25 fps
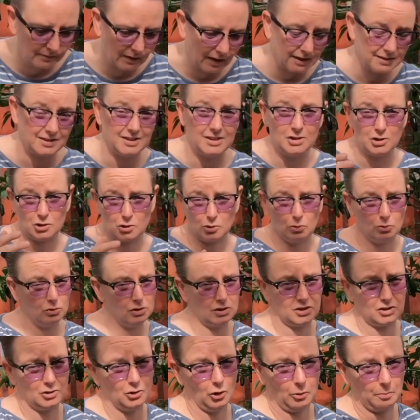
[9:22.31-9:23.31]
I say
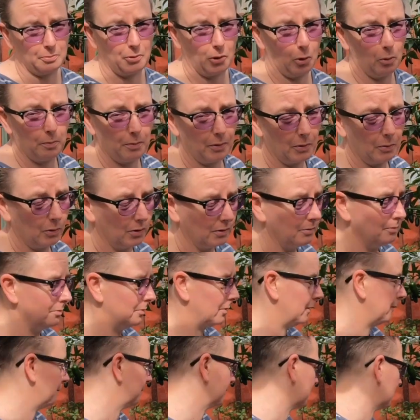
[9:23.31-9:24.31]
stroke, it's not a proper one,
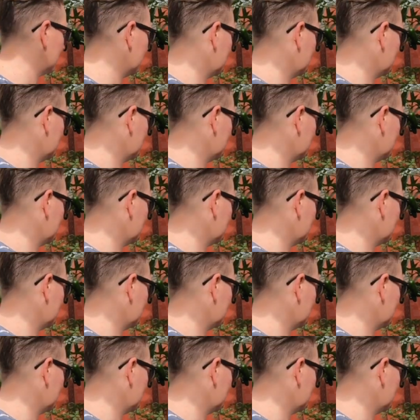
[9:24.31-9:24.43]
but